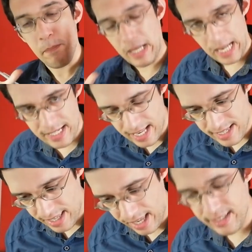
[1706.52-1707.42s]
but as I
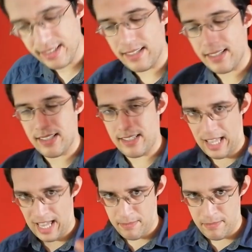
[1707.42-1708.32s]
said,
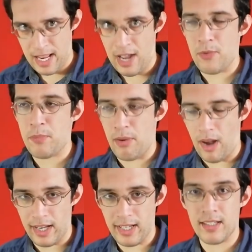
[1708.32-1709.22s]
I'm now
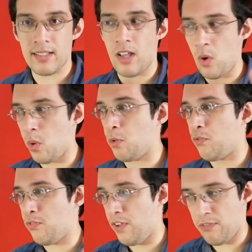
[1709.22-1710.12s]
buying the whole
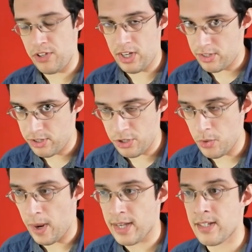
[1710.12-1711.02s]
fifth year
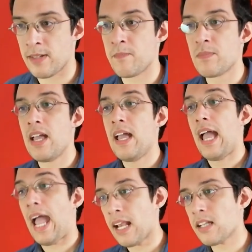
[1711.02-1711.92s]
situation.
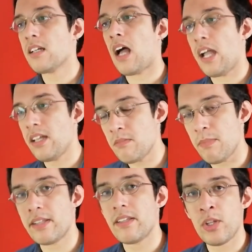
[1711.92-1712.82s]
And I
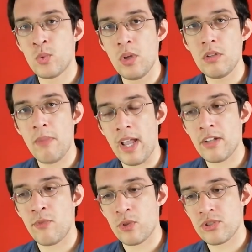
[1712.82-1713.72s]
admit it will make
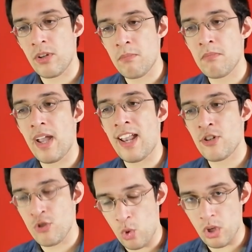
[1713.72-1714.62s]
for some
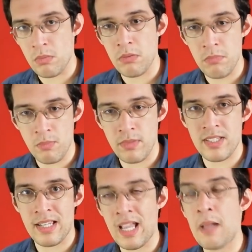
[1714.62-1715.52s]
enjoyable moments
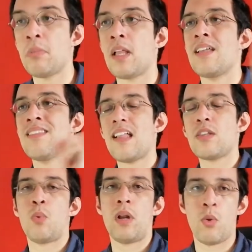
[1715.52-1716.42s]
in gameplay, and
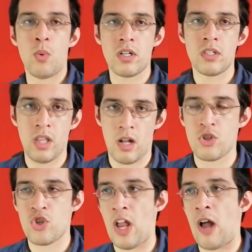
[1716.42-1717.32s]
that's what I want to
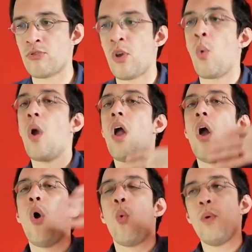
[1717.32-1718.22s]
touch now. So,
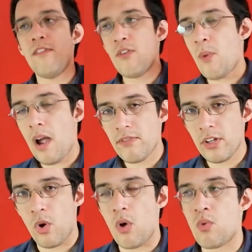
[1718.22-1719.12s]
we've arrived at
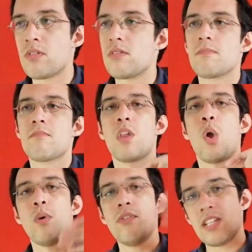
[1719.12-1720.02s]
Hogwarts,
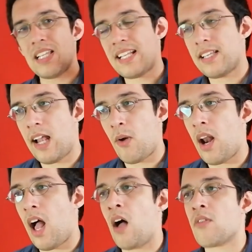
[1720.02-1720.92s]
we've selected our
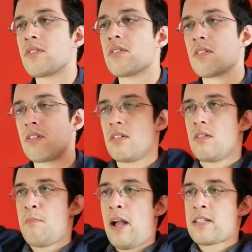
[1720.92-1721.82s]
house,
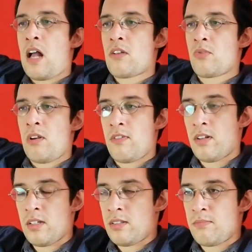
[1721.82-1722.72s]
Best House Raven,
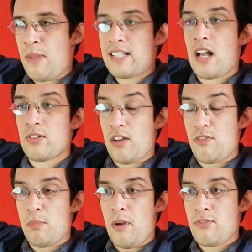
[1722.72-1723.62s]
uh, Best House
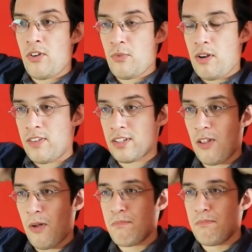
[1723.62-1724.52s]
Hufflepuff, not
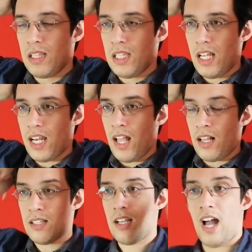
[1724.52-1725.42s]
Ravenclaw. Bloody
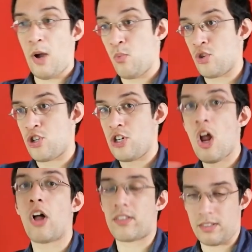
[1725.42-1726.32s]
hell! I would
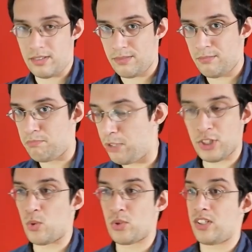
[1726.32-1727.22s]
not be
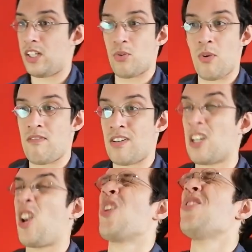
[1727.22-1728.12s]
sorted into
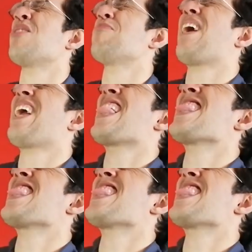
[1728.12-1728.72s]
Ravenclaw, not by a